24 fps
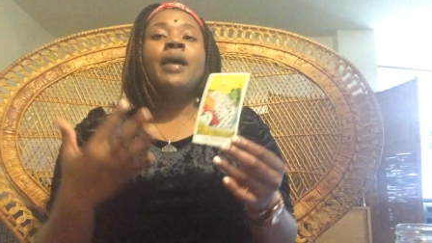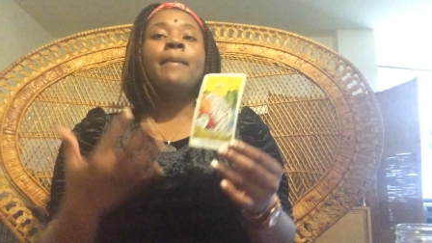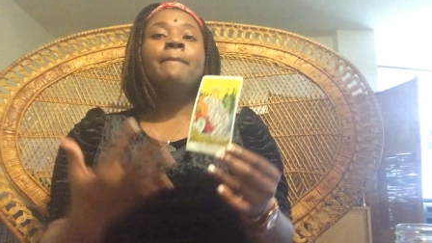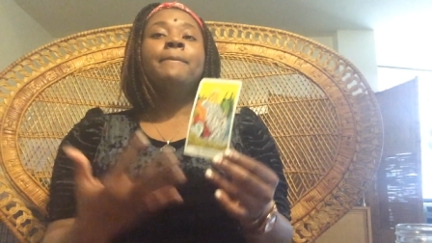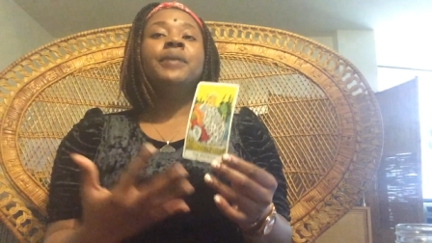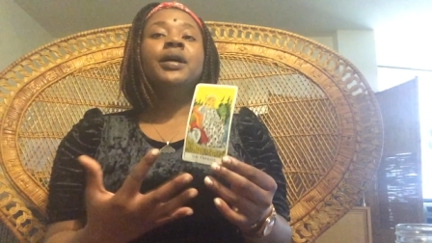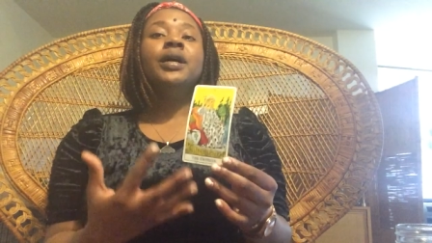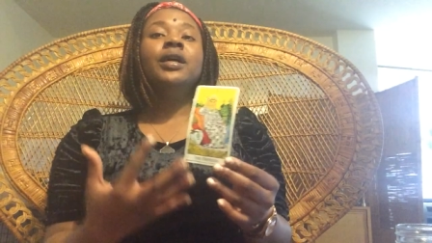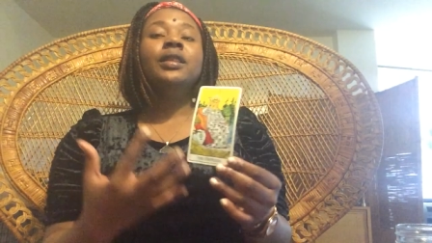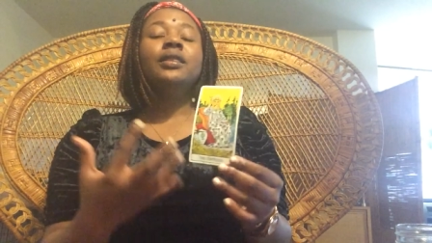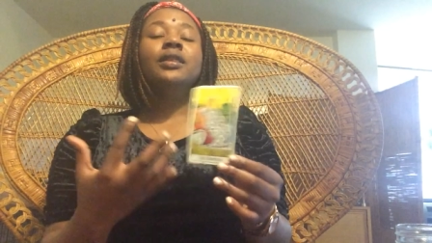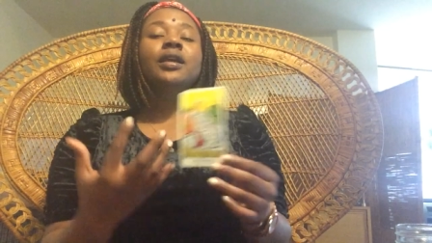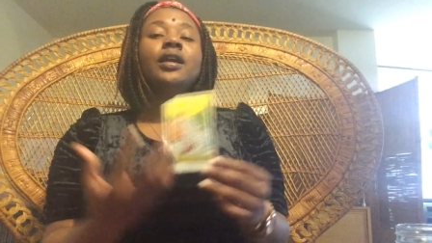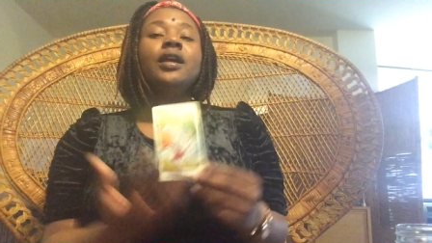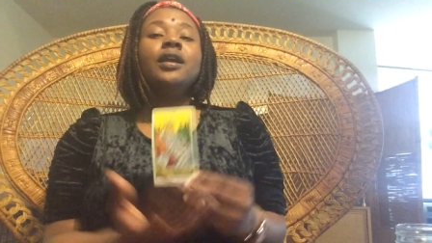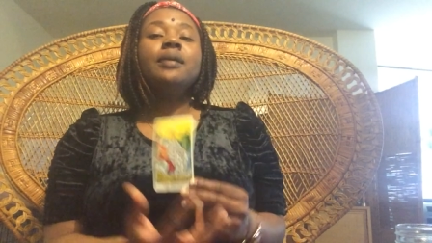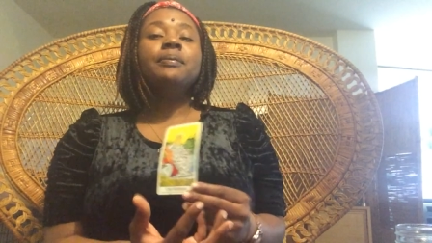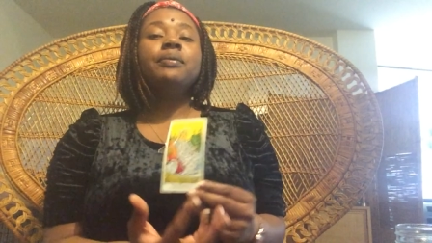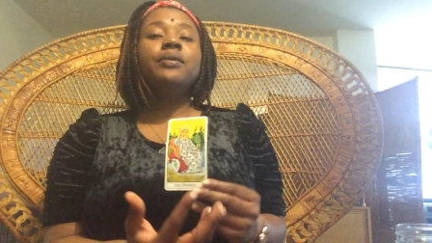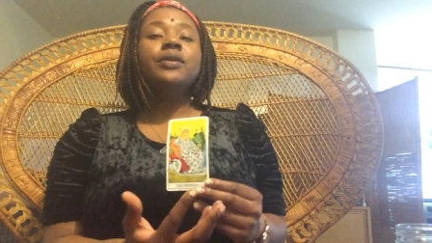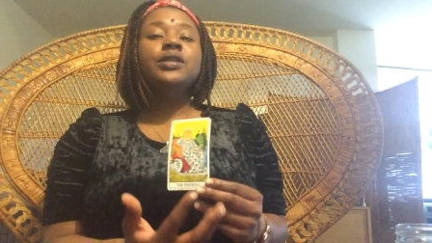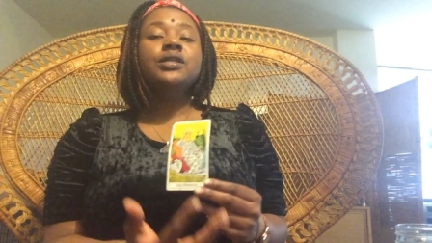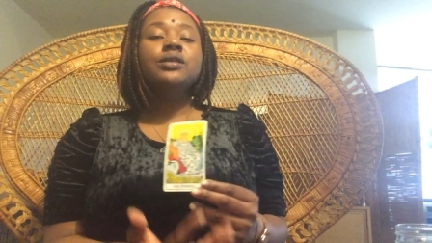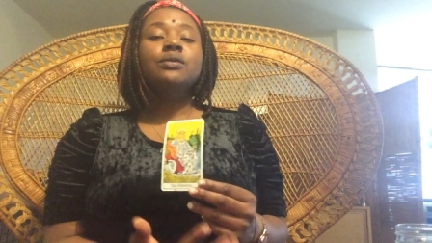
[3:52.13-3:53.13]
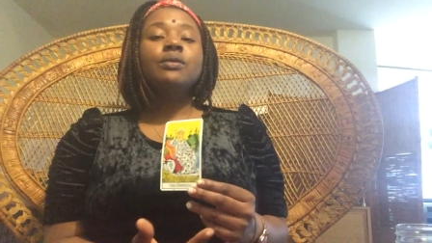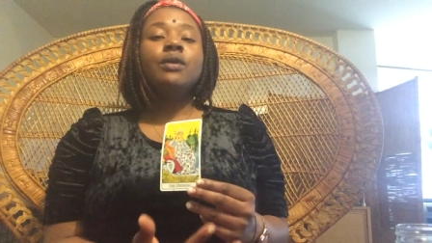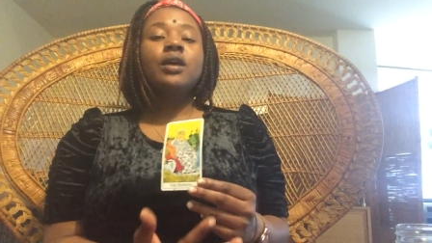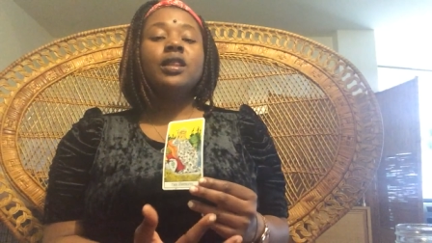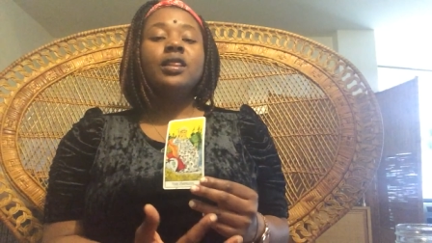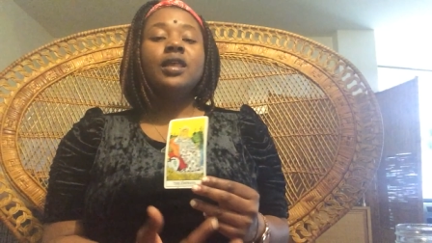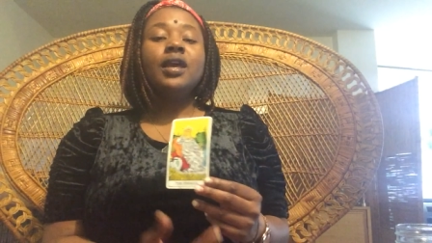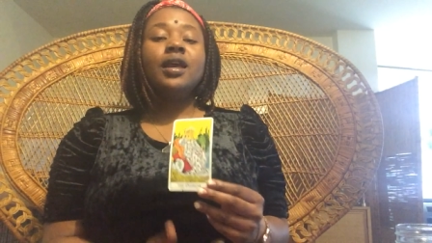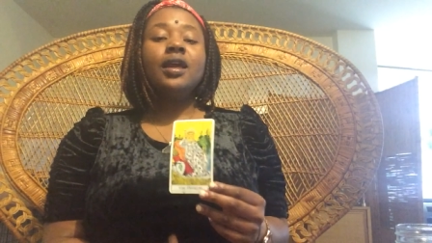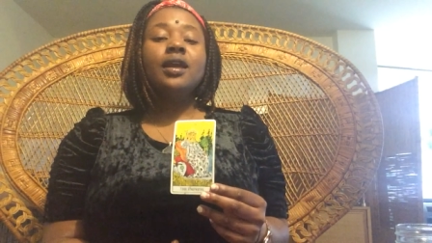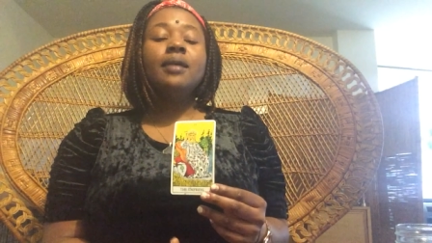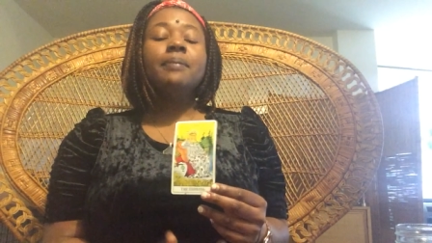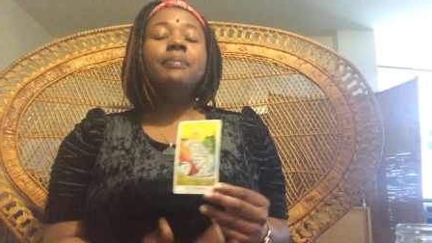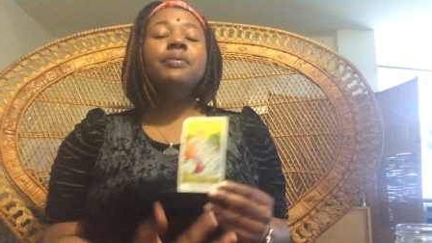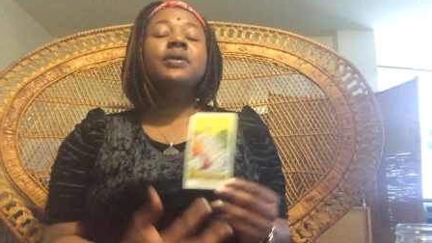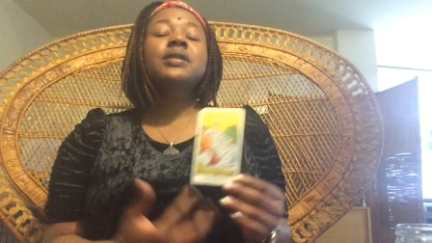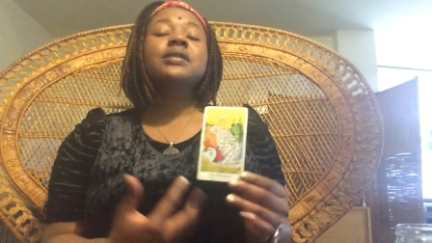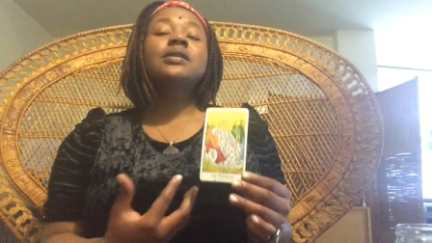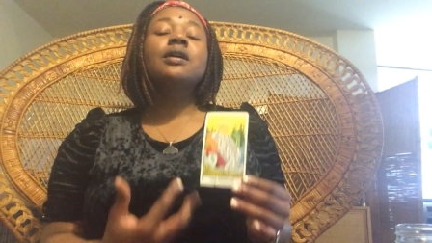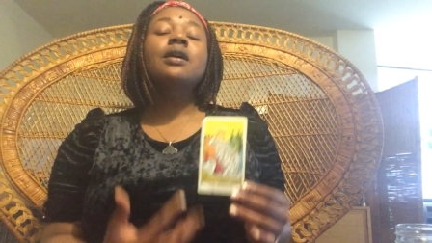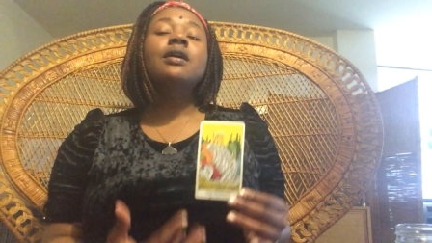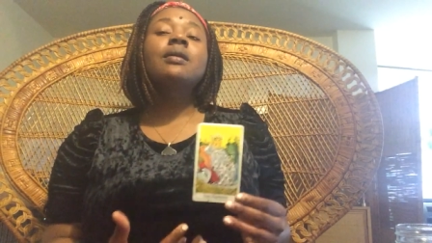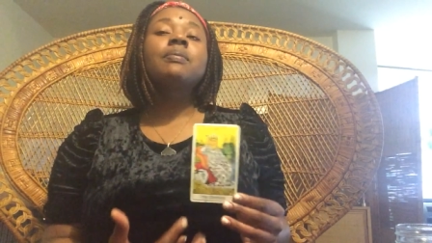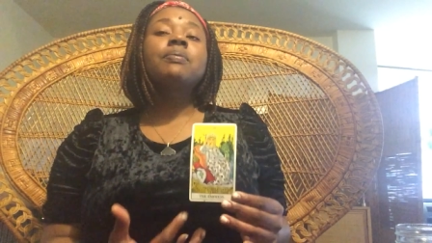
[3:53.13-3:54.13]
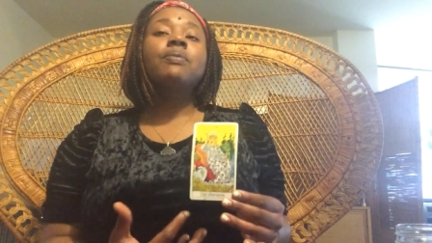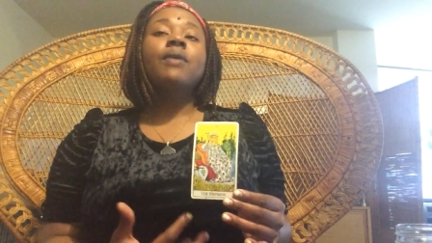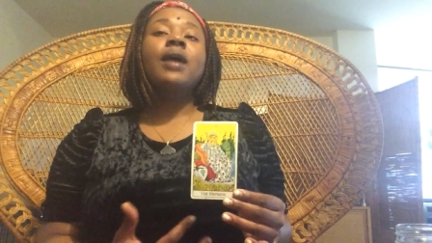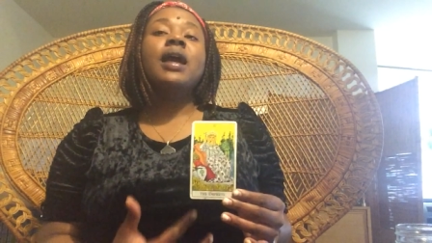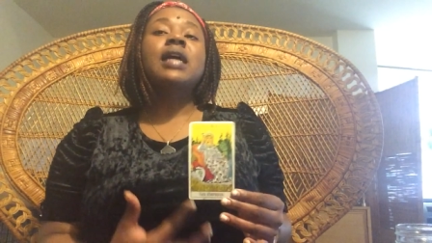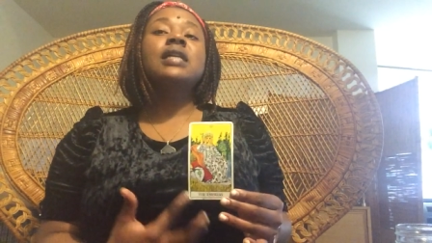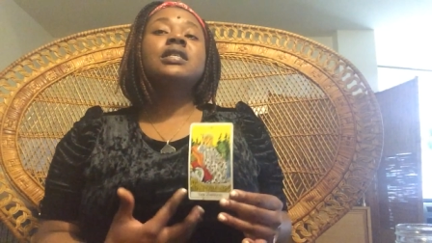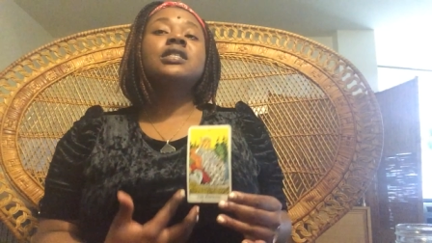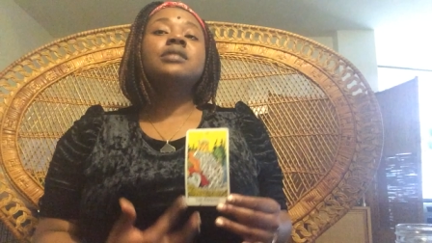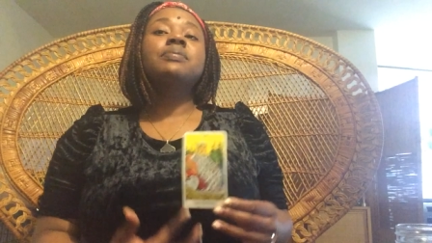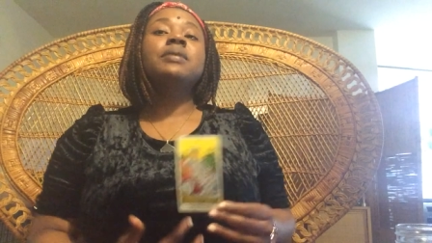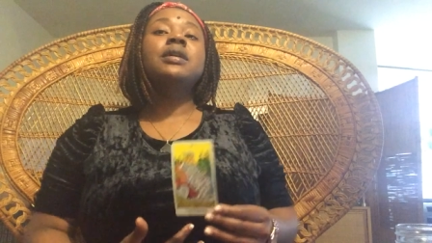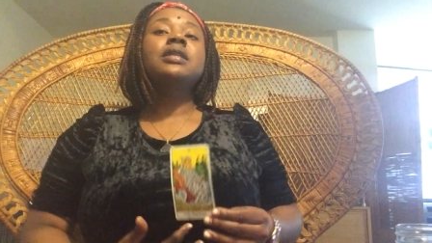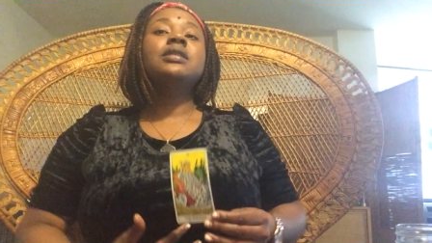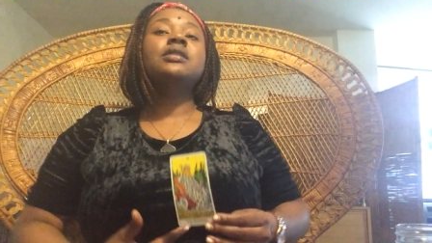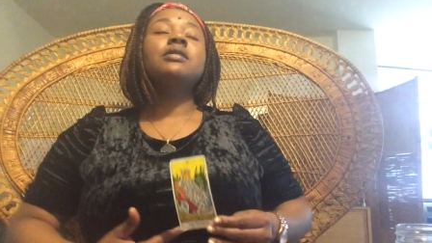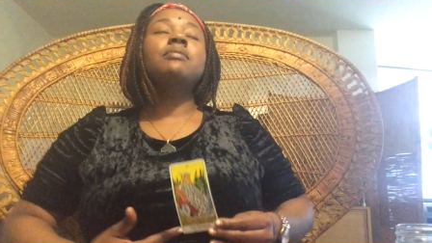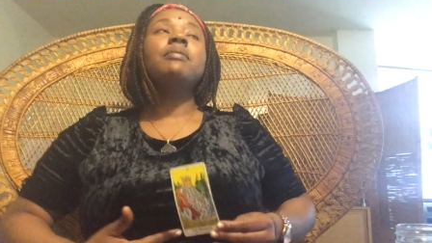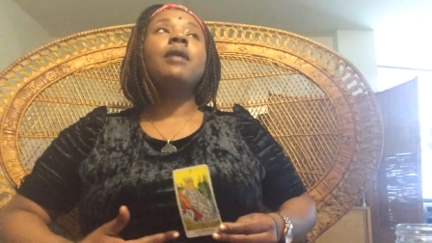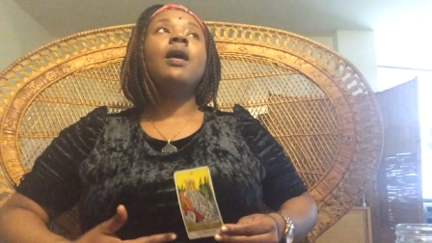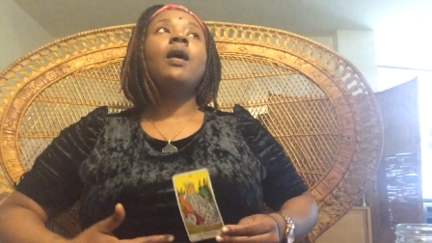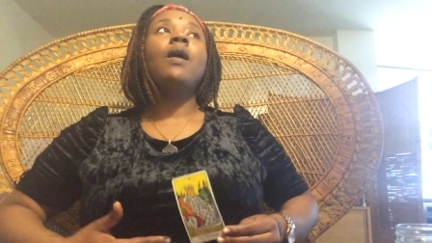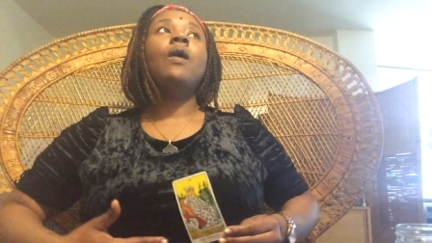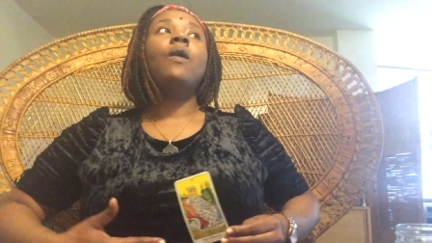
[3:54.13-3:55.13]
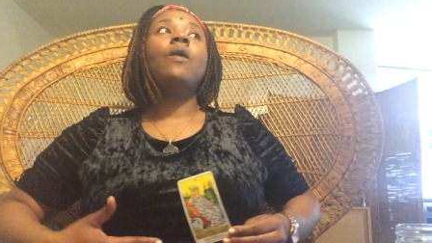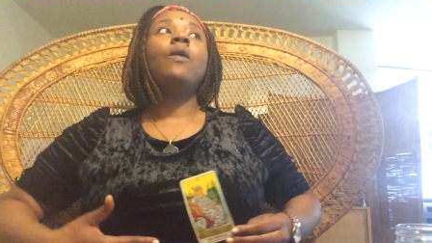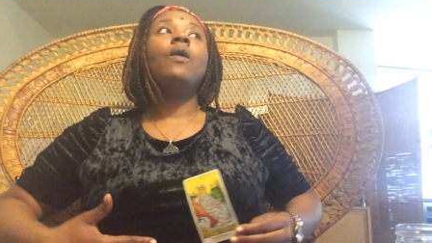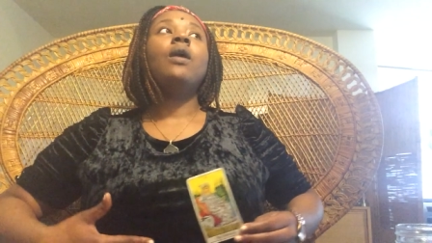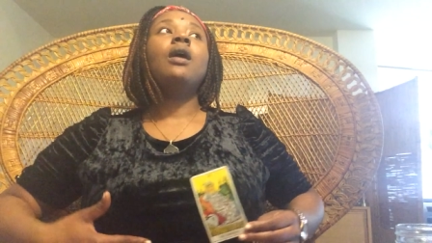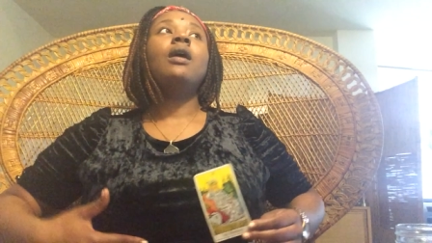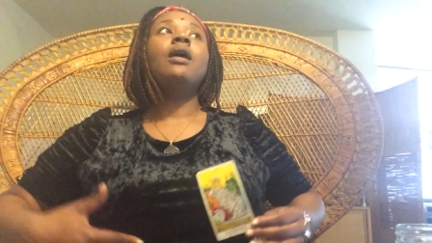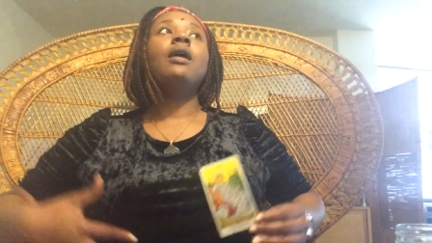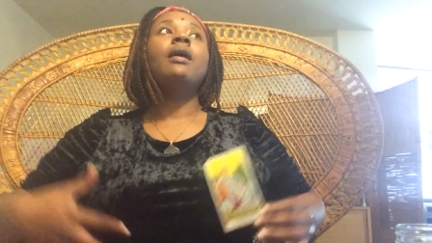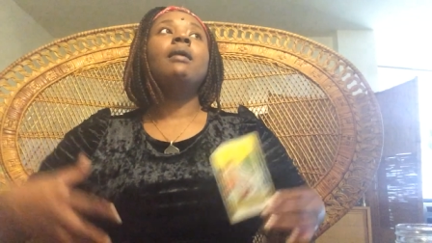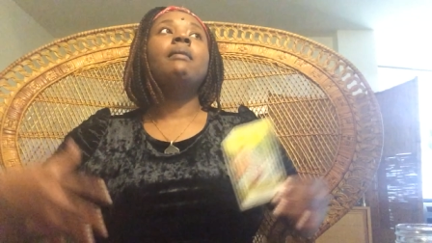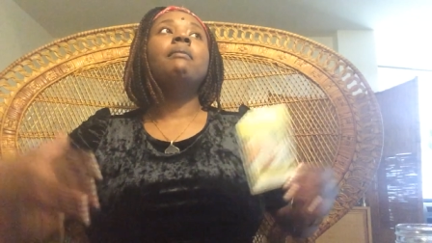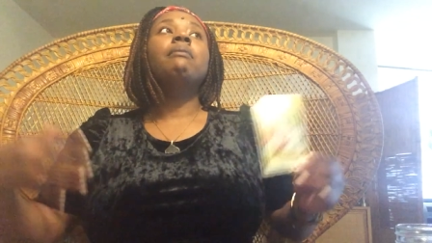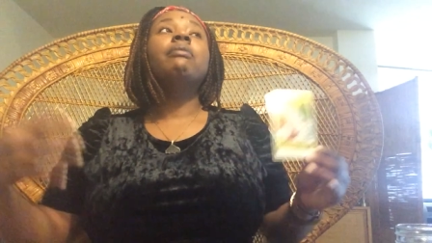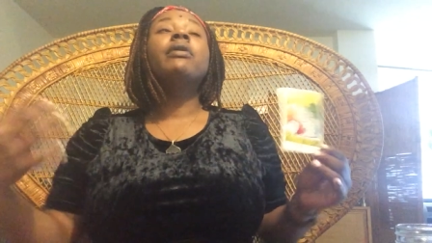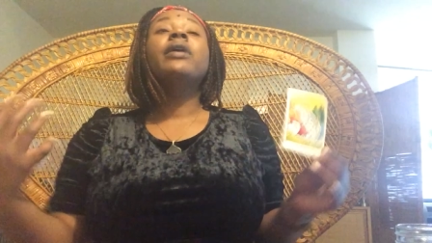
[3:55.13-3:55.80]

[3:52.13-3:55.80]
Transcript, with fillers: But the Empress, the Empress upright speaks about um,